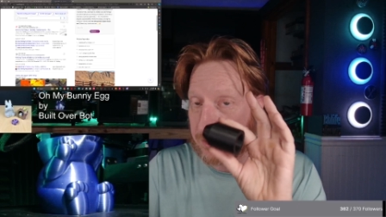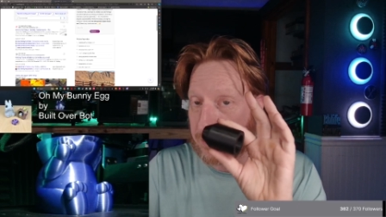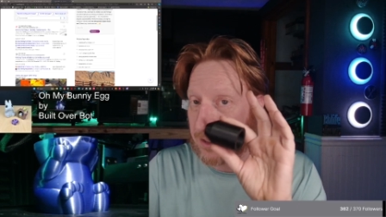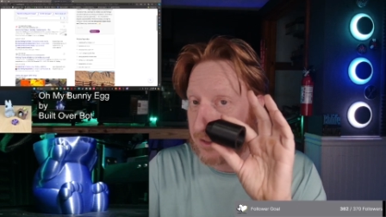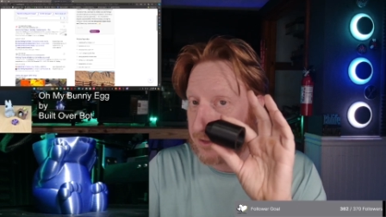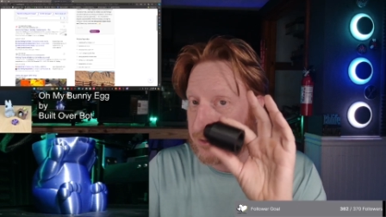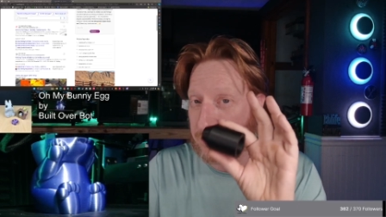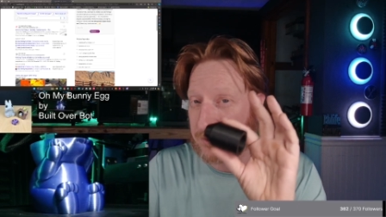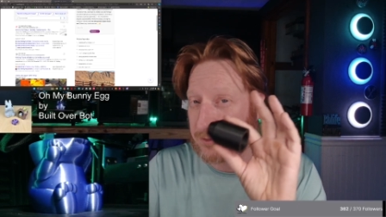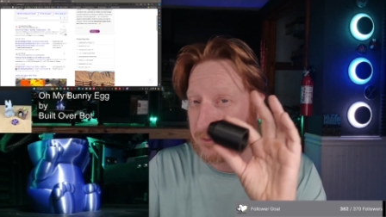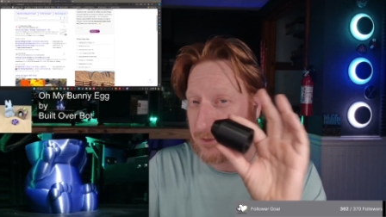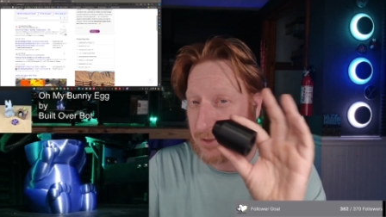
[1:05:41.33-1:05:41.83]
not
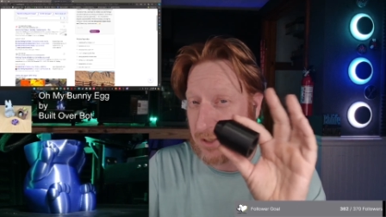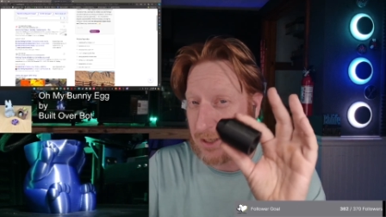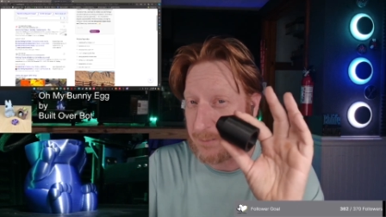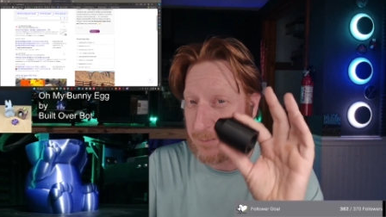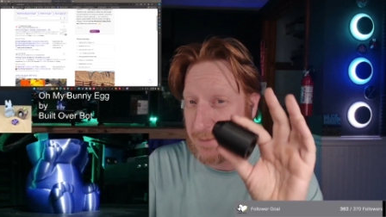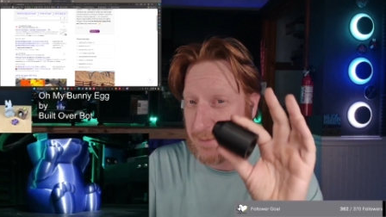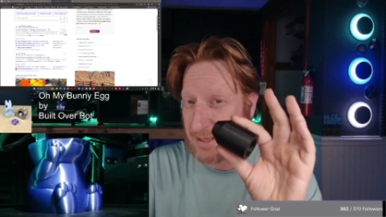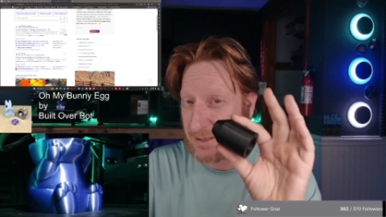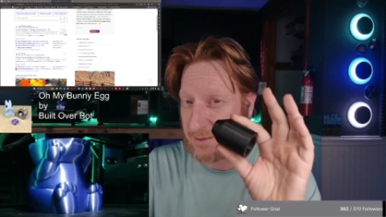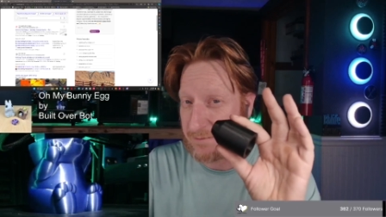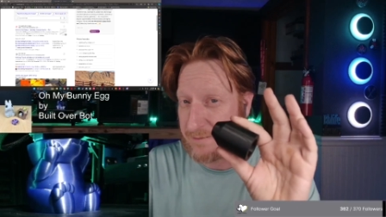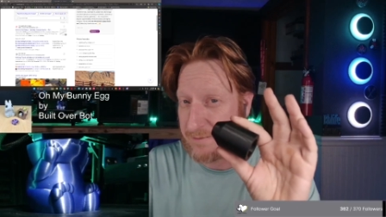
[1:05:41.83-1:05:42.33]
just try to
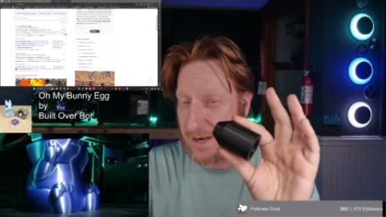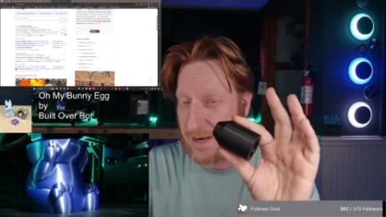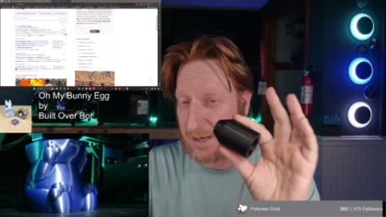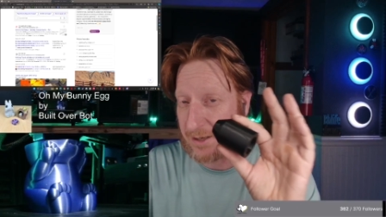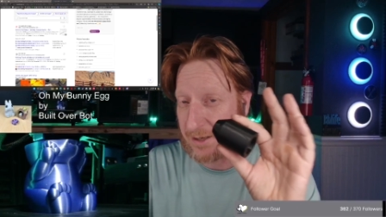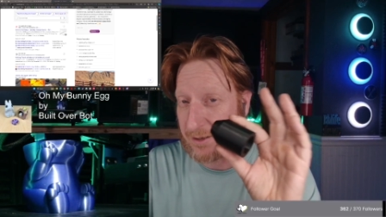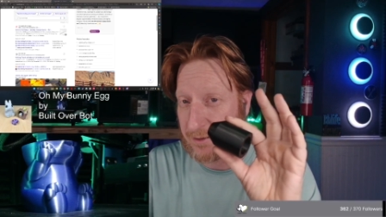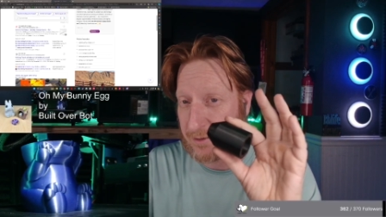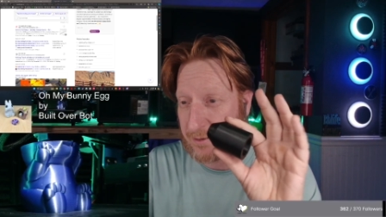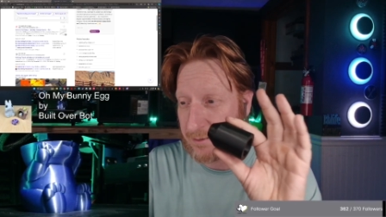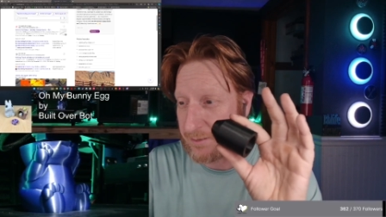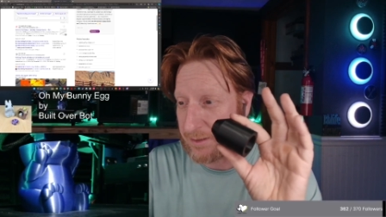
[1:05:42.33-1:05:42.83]
make
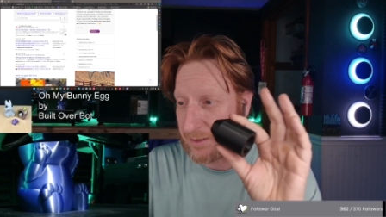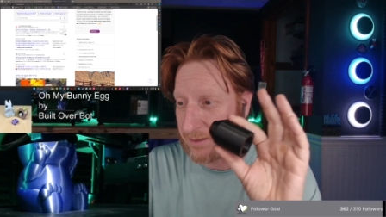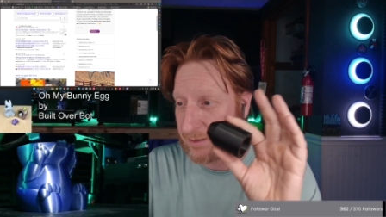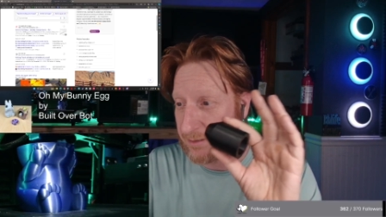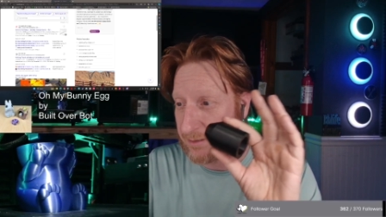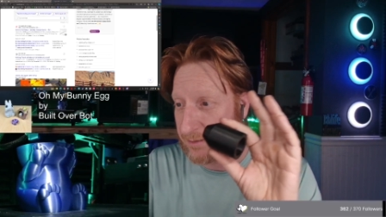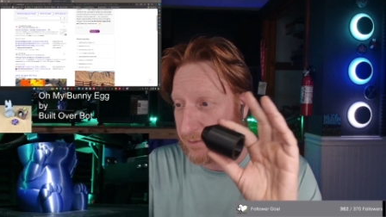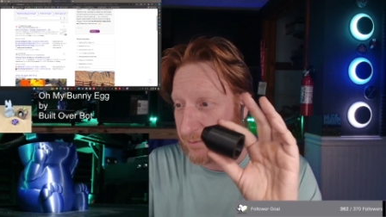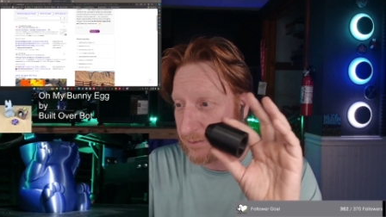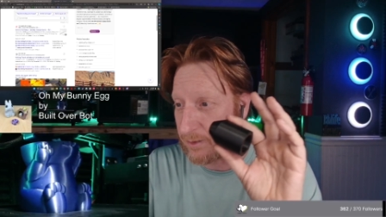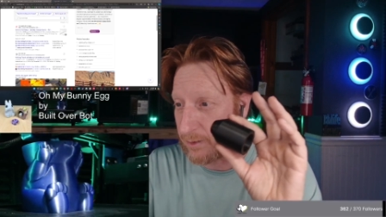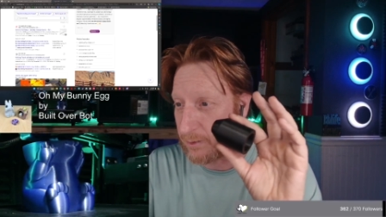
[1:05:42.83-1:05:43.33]
fire
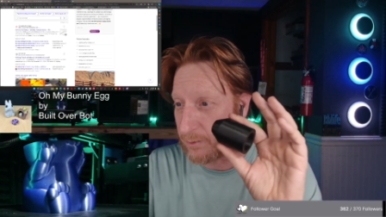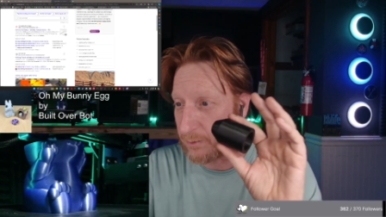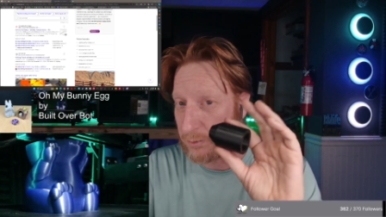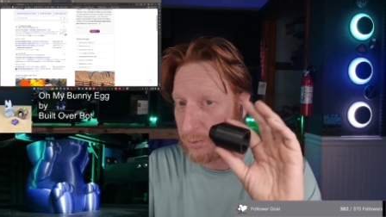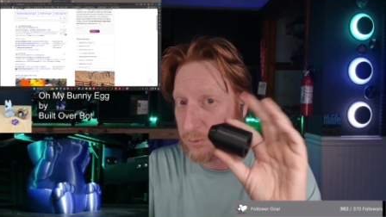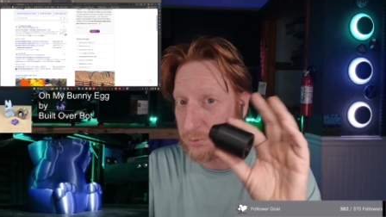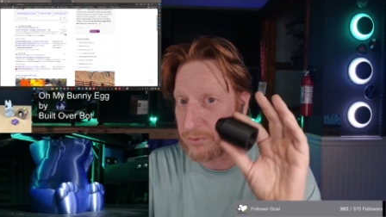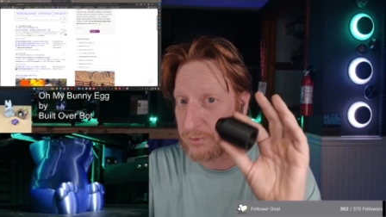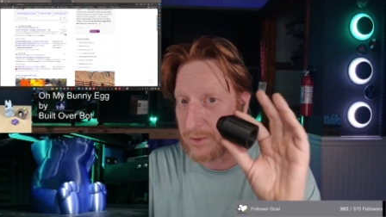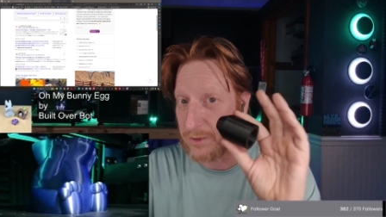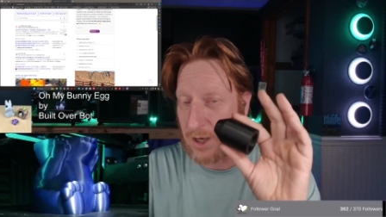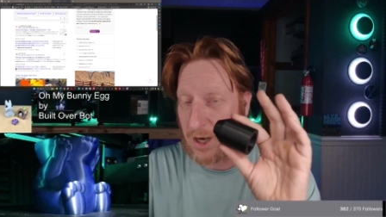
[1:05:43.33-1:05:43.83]
and go
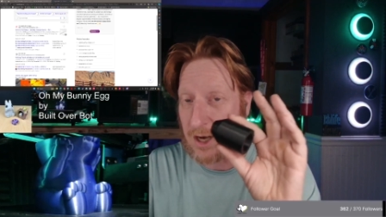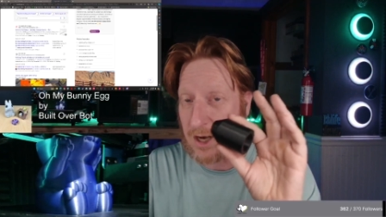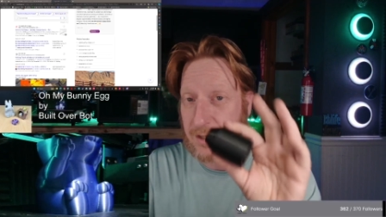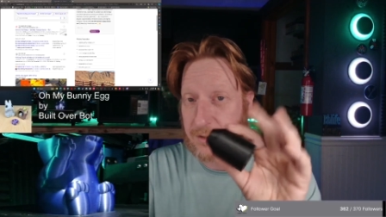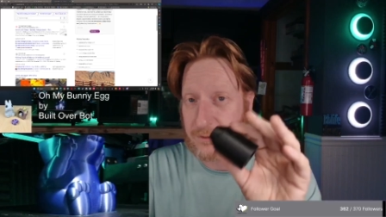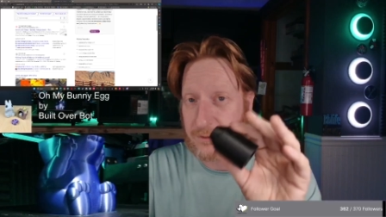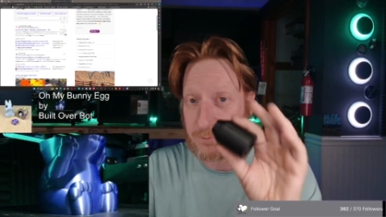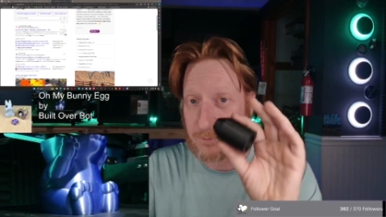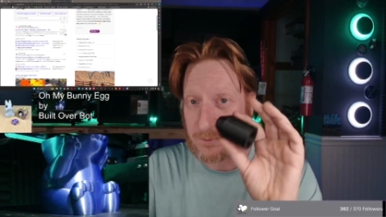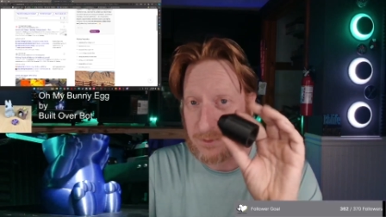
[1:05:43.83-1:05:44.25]
oohs and ahs.